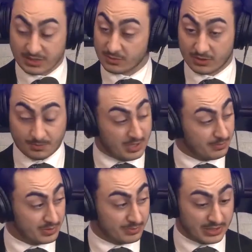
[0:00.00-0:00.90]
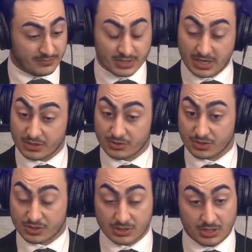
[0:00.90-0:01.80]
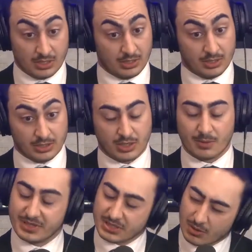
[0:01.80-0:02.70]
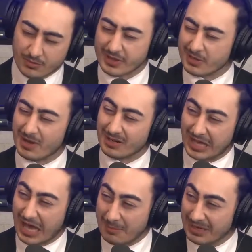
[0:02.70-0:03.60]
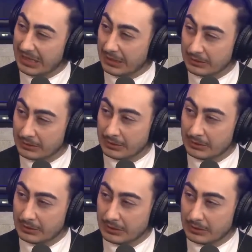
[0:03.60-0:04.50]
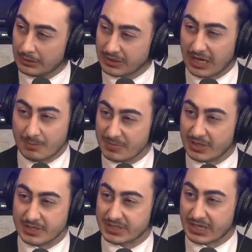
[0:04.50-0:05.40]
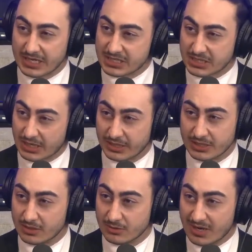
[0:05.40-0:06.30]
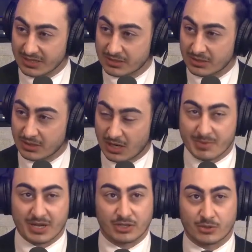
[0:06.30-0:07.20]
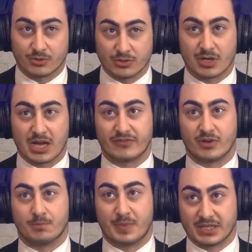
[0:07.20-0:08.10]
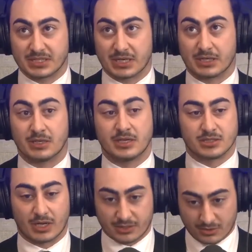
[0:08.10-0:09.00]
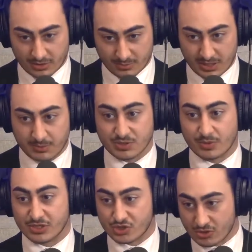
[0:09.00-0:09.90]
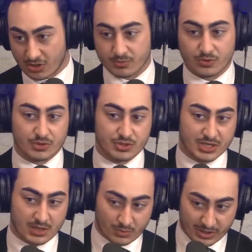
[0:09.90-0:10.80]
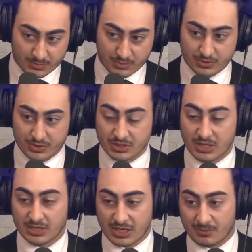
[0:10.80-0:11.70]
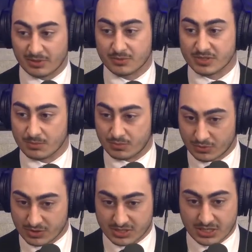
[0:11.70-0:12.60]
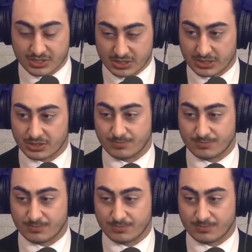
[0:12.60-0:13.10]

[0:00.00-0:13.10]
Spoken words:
what your people are believing. Are you just, this whole thing about Kamala as a case study in the US. I mean, you could not have a better dichotomy between strong borders and weak borders. Kamala was the border czar, and she did